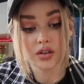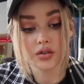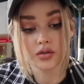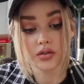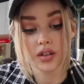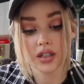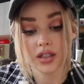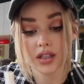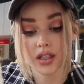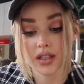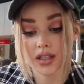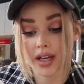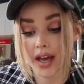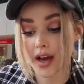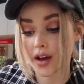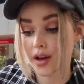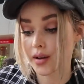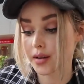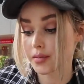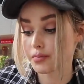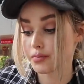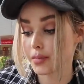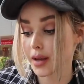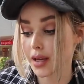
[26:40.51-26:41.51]
So this has
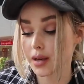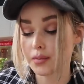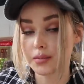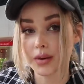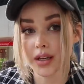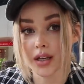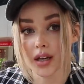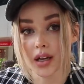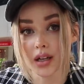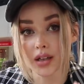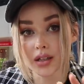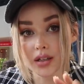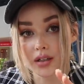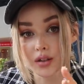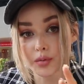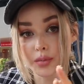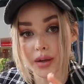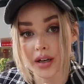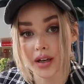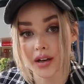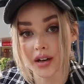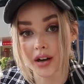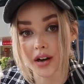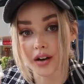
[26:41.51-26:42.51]
made me a little
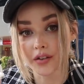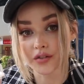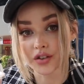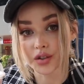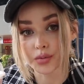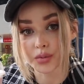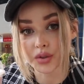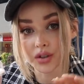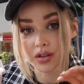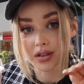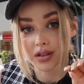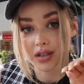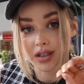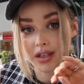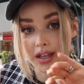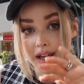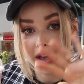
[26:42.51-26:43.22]
bit uncomfortable,